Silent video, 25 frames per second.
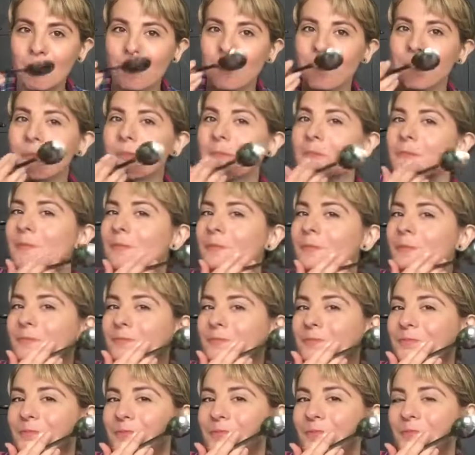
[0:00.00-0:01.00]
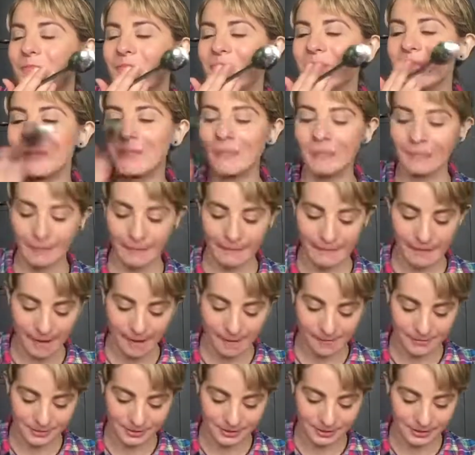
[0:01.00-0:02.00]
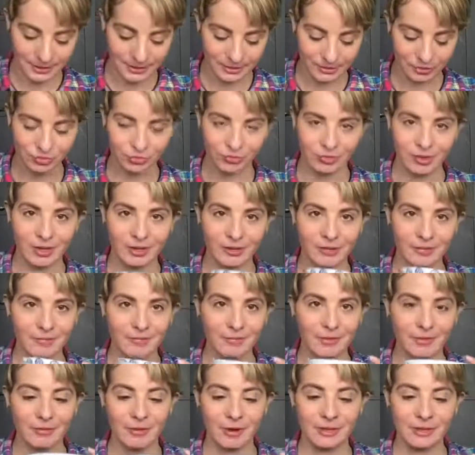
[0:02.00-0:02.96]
Okay, I'm just going to drink